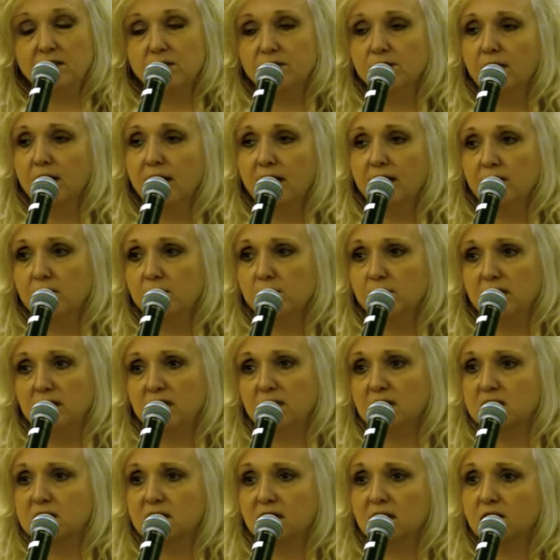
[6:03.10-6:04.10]
to fire him
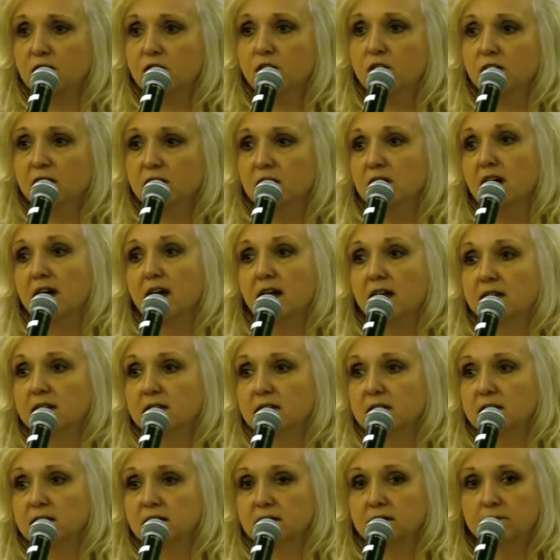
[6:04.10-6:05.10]
because he could not
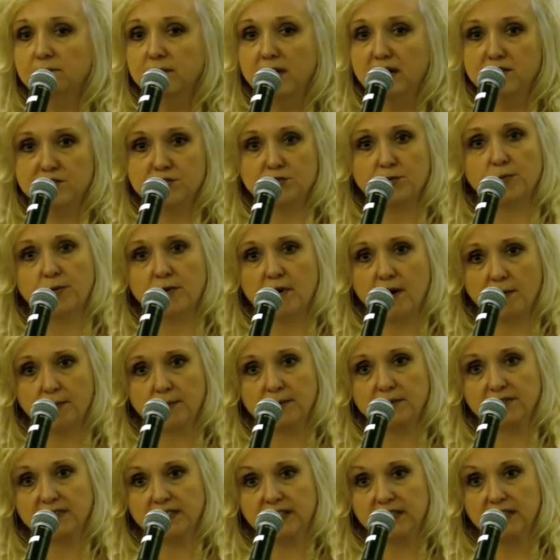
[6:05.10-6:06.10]
measure
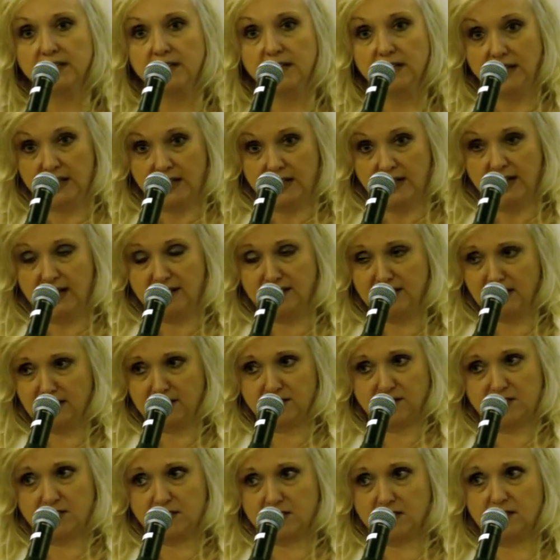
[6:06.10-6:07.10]
properly. And
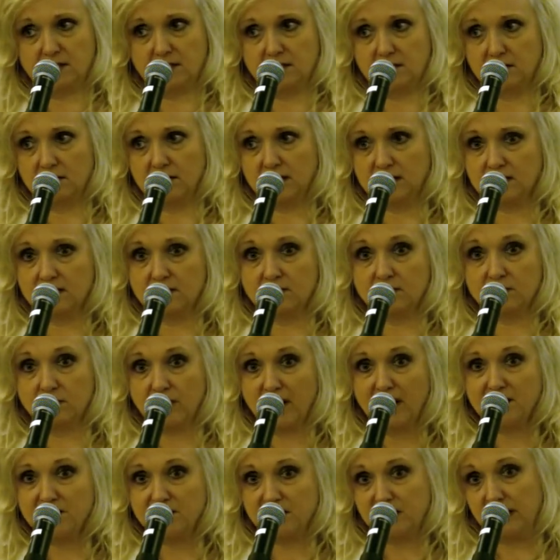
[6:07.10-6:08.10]
that's
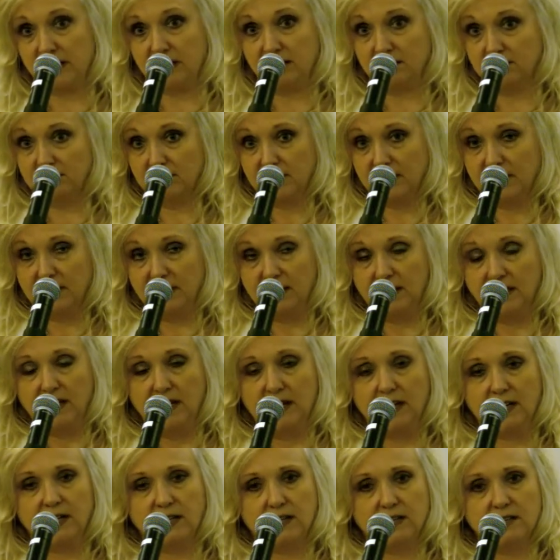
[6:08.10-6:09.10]
tragedy.
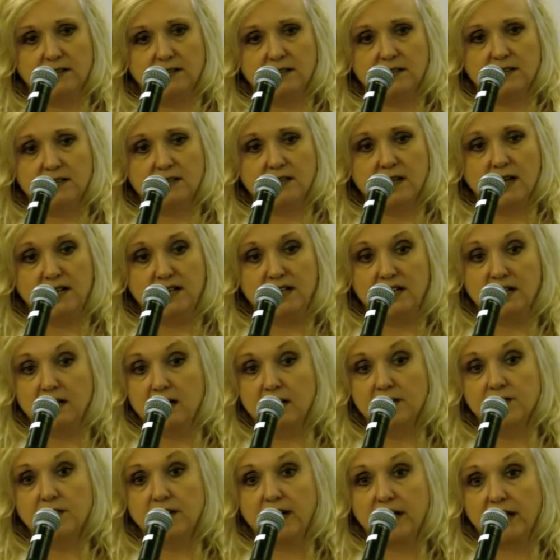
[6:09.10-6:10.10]
And in
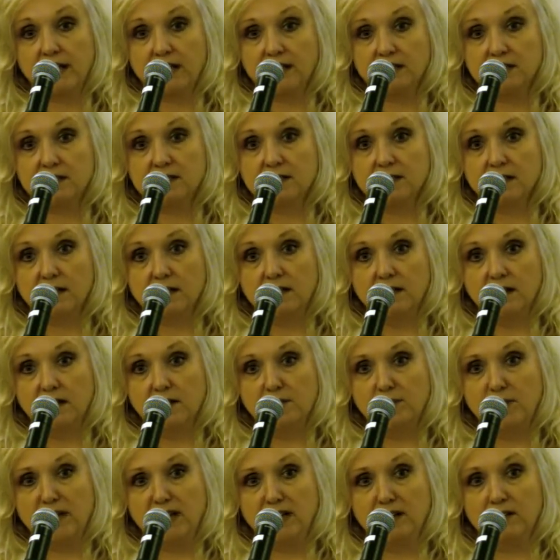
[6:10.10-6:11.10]
another case, a
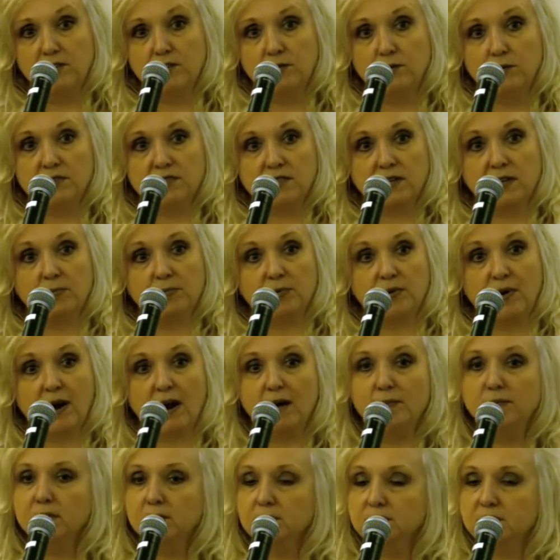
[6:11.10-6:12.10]
young man who was a
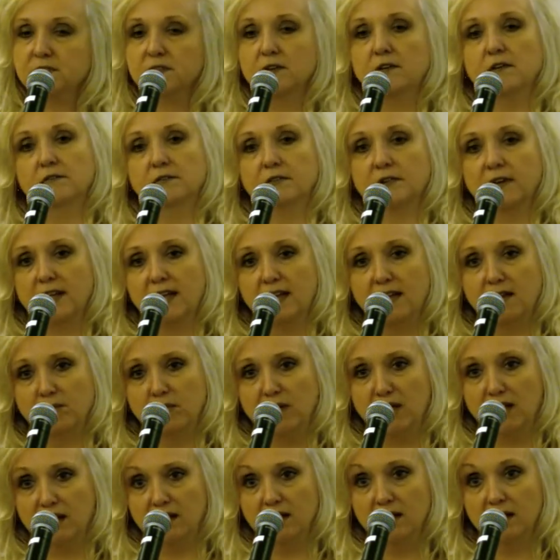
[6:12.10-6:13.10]
problem solver came
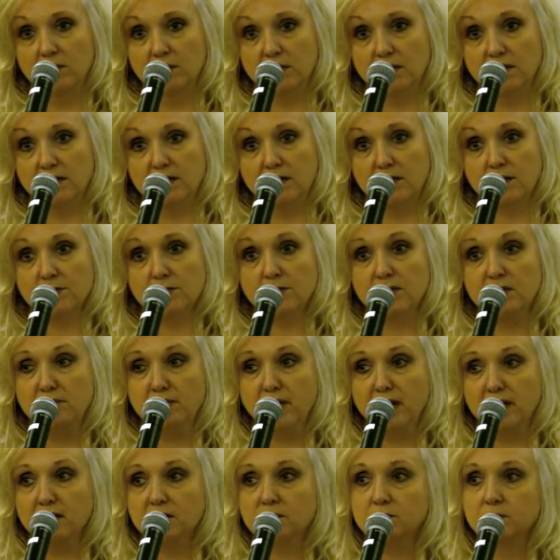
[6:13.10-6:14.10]
in and within 3
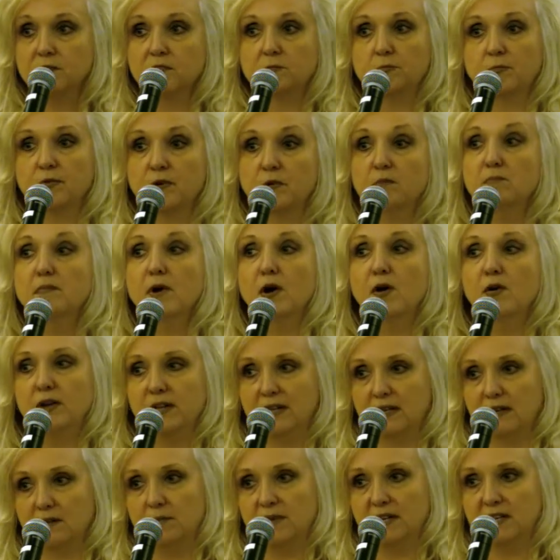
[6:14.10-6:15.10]
months was
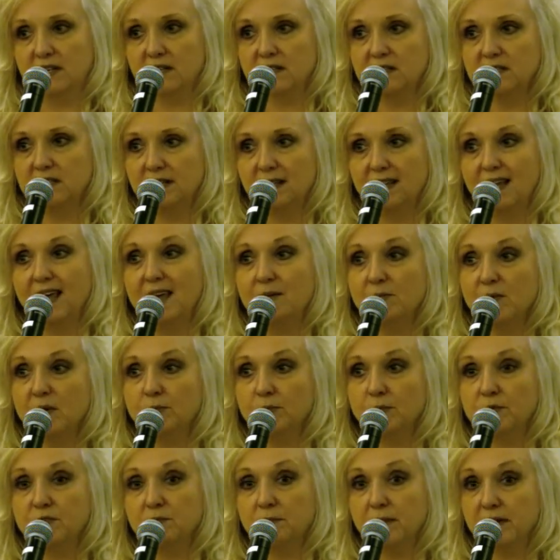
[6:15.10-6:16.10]
promoted because he came
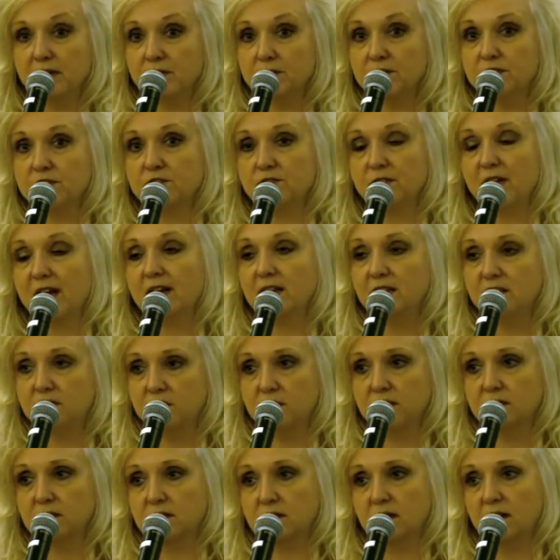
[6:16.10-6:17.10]
up with better
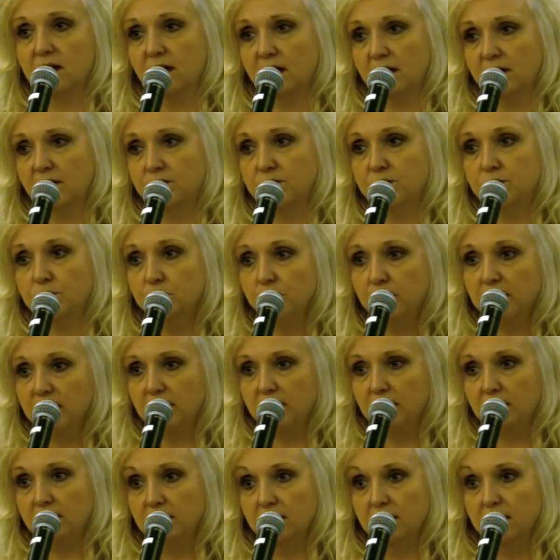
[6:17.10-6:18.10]
strategies of
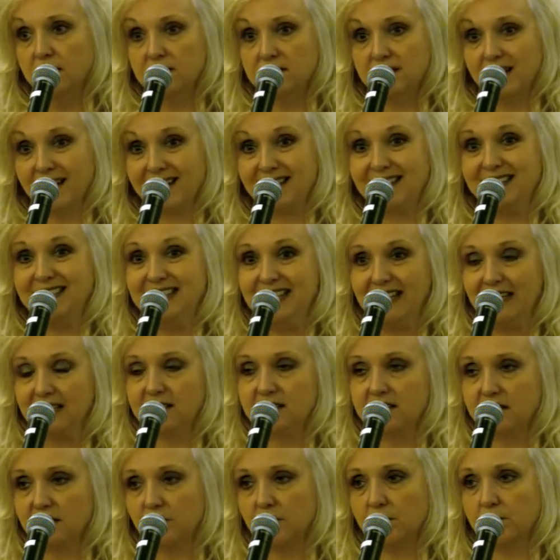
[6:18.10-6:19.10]
doing
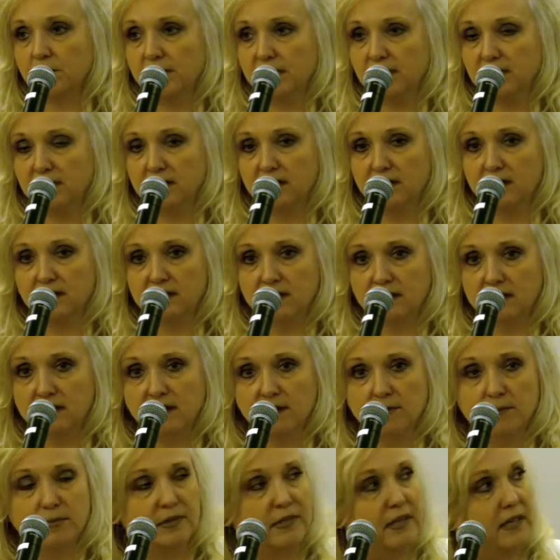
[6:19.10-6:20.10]
techniques that were being done in the
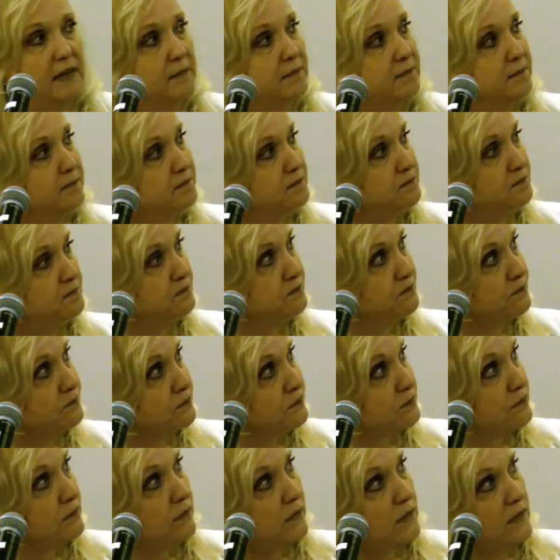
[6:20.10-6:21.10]
company.
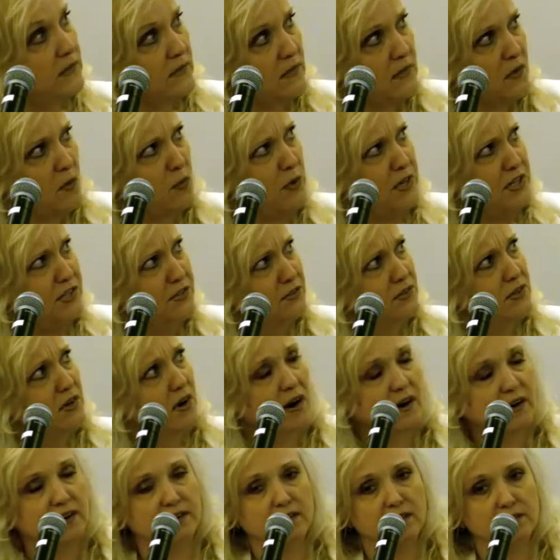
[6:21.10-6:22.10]
We do
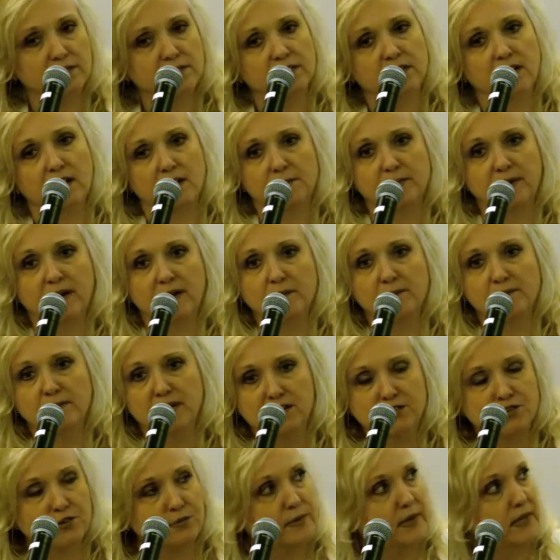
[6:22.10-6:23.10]
talk an awful lot about
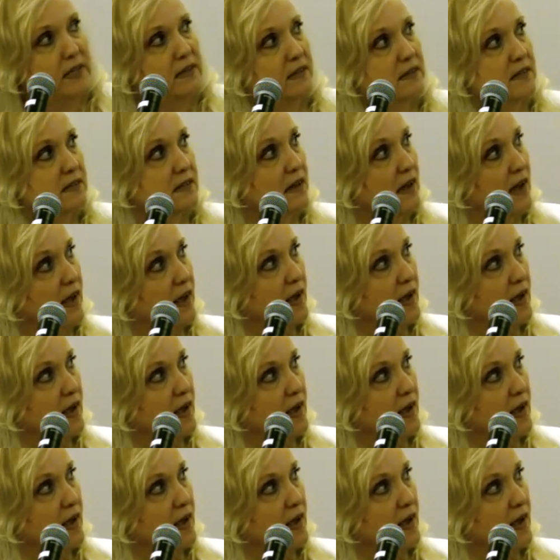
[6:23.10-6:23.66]
measurements,